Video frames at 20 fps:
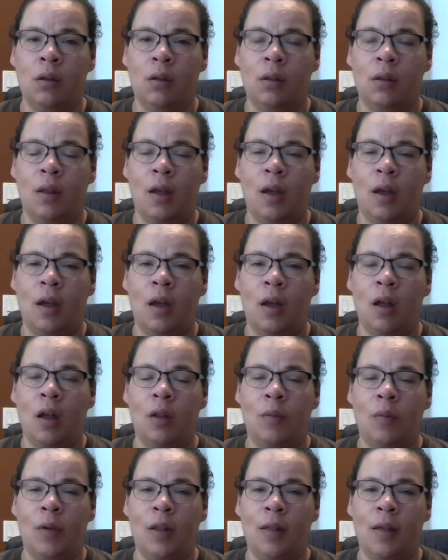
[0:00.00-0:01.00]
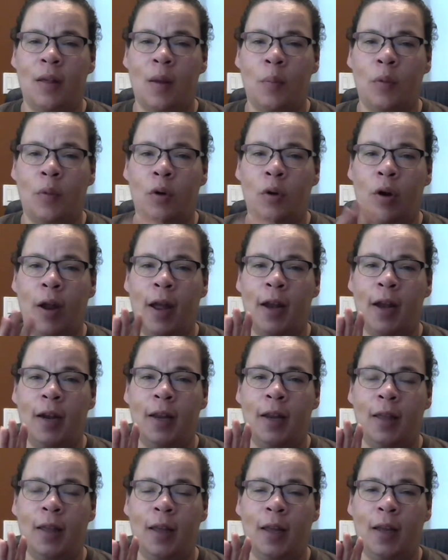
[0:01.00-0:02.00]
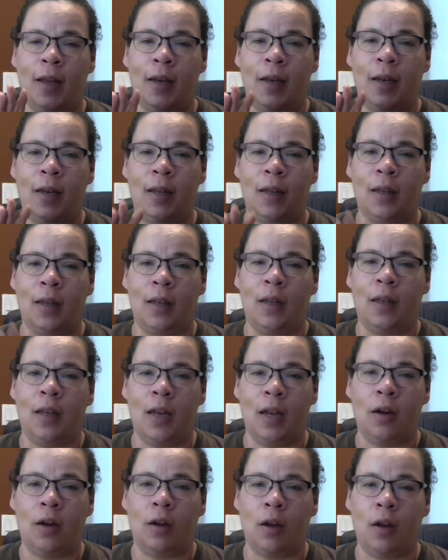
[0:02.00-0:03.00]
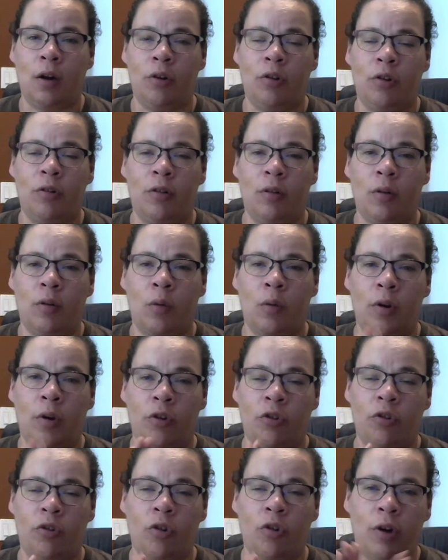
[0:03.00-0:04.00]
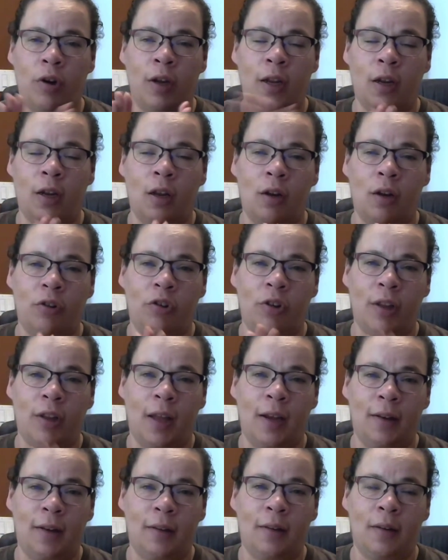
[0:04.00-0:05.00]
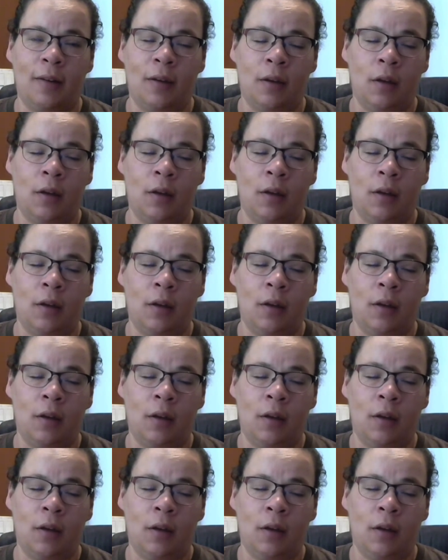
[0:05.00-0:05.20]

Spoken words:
the Halloween sampler and the Needle Arts Delights